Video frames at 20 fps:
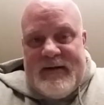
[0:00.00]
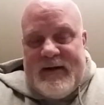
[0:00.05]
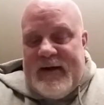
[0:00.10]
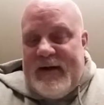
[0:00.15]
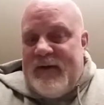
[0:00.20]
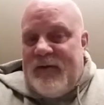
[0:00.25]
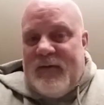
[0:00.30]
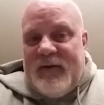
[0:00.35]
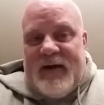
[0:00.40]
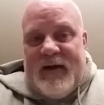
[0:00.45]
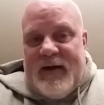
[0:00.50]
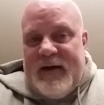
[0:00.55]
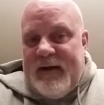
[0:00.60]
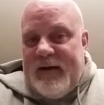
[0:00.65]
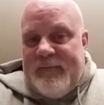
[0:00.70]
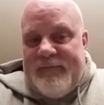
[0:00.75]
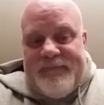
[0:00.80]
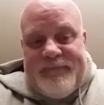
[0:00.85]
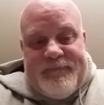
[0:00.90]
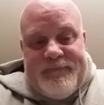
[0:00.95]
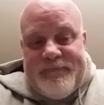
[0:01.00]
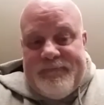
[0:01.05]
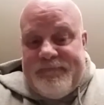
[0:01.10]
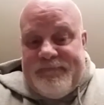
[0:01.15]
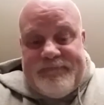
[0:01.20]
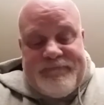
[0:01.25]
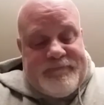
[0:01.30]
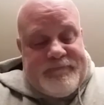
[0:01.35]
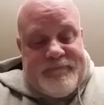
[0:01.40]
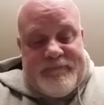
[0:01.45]
I don't get it,
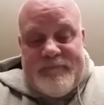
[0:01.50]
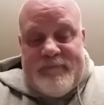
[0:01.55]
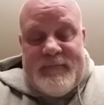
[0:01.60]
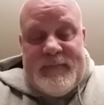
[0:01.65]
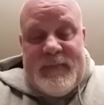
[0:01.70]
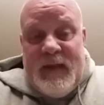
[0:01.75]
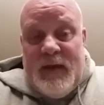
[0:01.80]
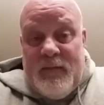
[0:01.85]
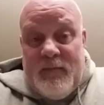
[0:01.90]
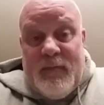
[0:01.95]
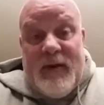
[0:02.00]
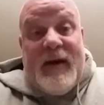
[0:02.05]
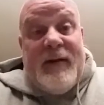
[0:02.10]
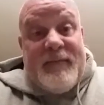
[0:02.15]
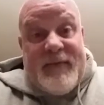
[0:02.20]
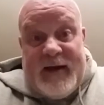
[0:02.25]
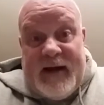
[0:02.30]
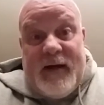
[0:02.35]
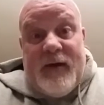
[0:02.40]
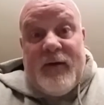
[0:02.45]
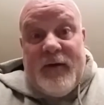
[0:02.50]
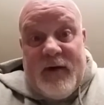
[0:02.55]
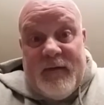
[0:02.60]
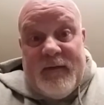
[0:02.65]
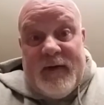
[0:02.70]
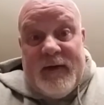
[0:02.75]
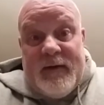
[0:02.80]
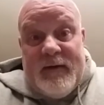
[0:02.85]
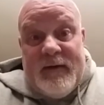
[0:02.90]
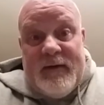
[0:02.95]
but I'm tired of
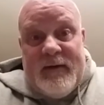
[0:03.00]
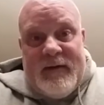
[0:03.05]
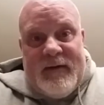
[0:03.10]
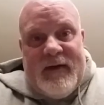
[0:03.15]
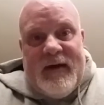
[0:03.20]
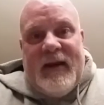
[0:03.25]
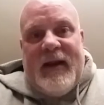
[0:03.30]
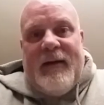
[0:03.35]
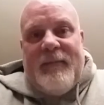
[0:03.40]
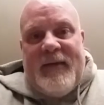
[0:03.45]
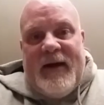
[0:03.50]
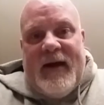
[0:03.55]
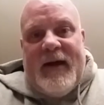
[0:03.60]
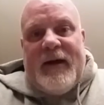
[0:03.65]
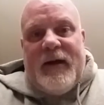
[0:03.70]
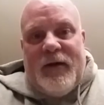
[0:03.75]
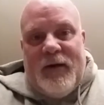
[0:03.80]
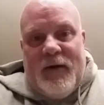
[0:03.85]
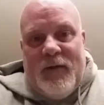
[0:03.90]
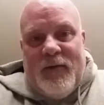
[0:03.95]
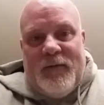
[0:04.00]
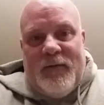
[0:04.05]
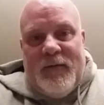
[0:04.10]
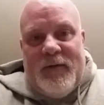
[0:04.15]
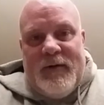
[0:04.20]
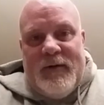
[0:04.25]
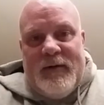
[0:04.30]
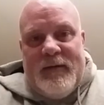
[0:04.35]
it, and I'm not alone.